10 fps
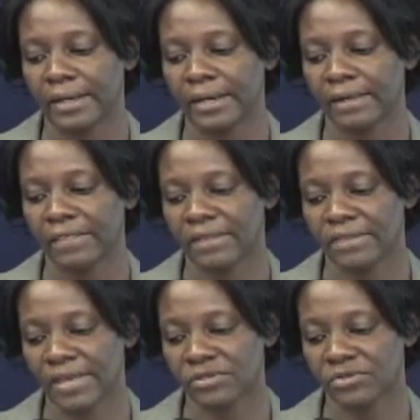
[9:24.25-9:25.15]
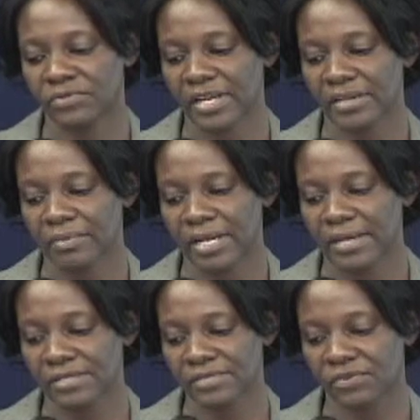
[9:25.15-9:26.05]
than that of
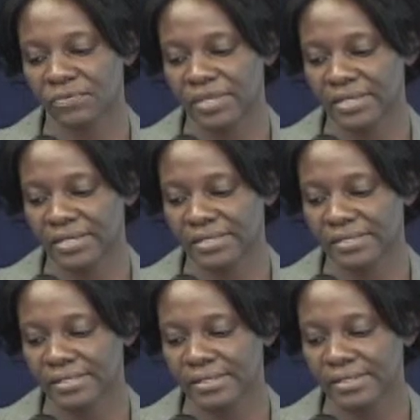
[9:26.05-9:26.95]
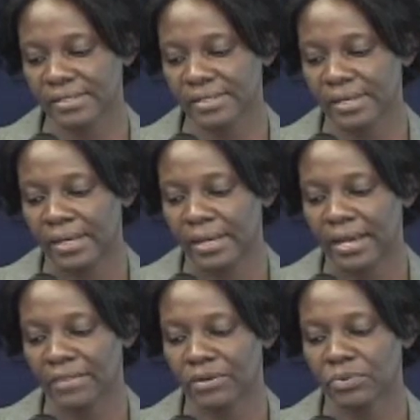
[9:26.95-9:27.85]
non-blacks from the inner city.
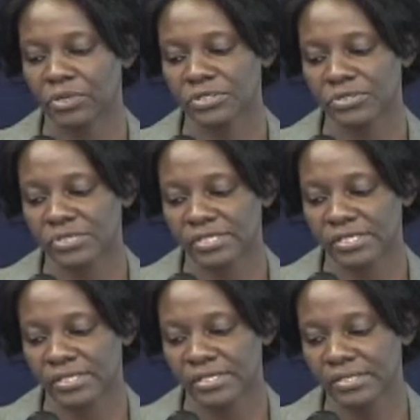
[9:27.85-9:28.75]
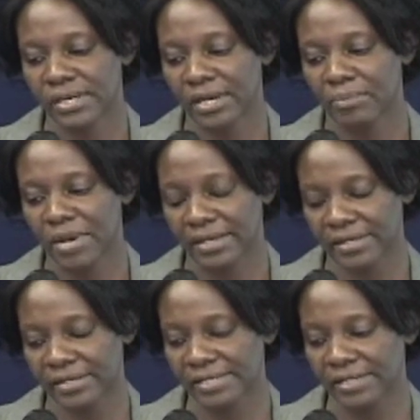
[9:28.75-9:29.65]
And then we also see
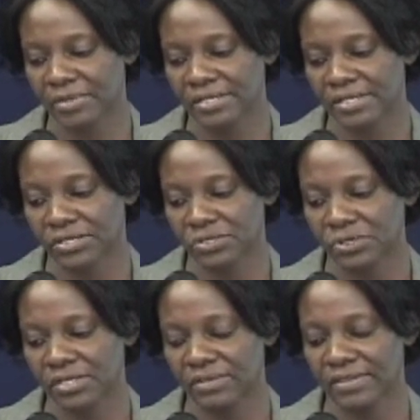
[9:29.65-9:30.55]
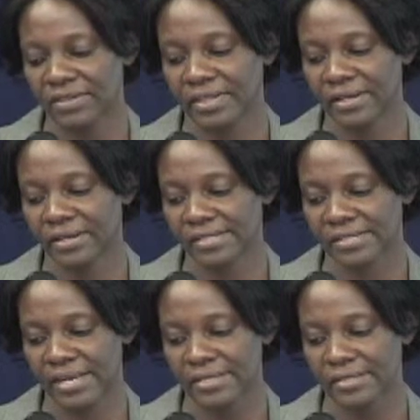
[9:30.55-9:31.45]
market segmentation given the
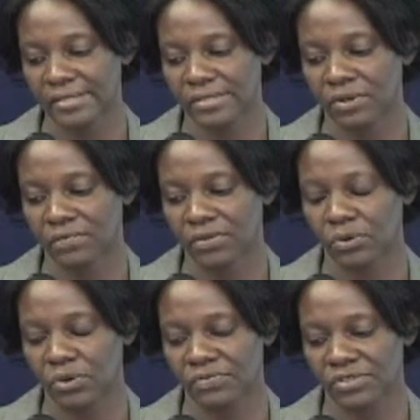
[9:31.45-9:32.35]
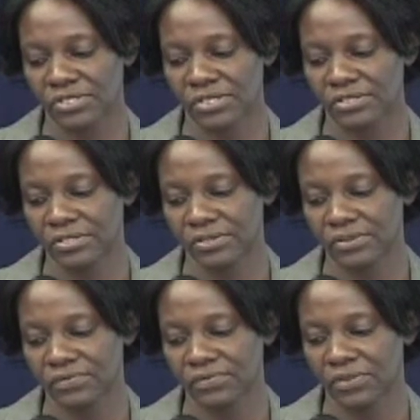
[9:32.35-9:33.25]
signs of the coefficients
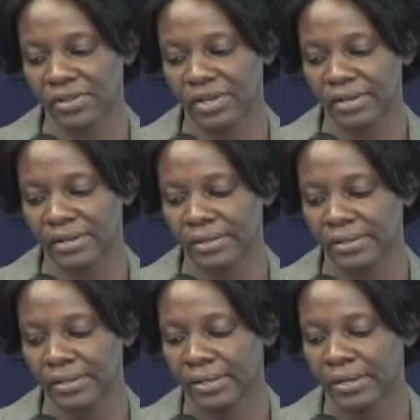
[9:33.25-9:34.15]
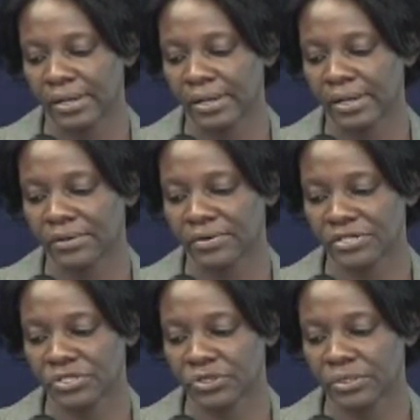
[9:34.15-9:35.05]
for the
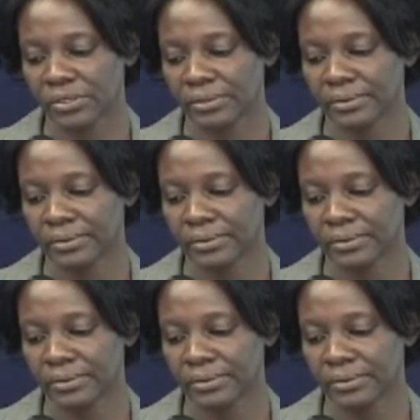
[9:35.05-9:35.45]
racial